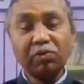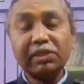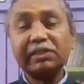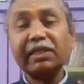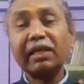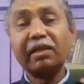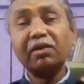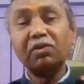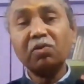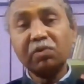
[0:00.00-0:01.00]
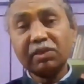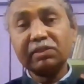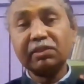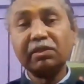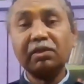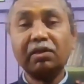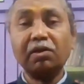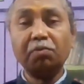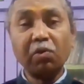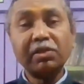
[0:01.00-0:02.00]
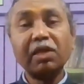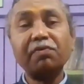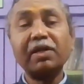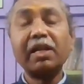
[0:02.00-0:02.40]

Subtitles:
This year, it is more than 1